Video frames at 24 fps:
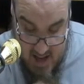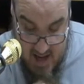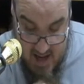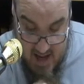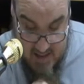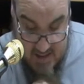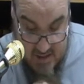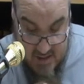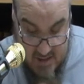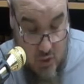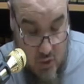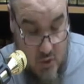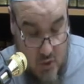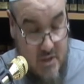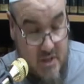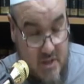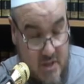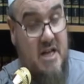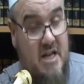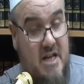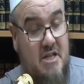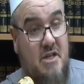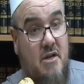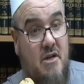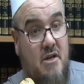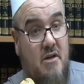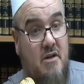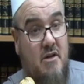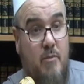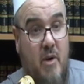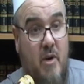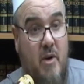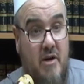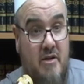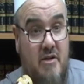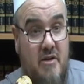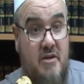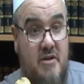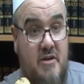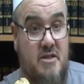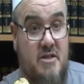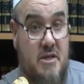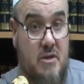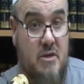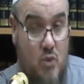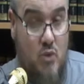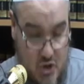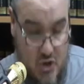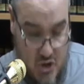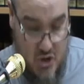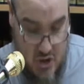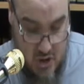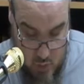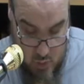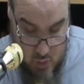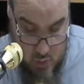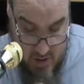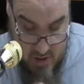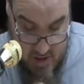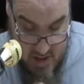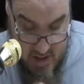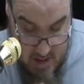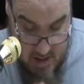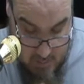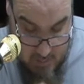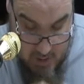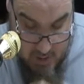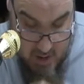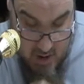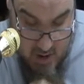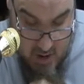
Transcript: association of partners in worship with Him.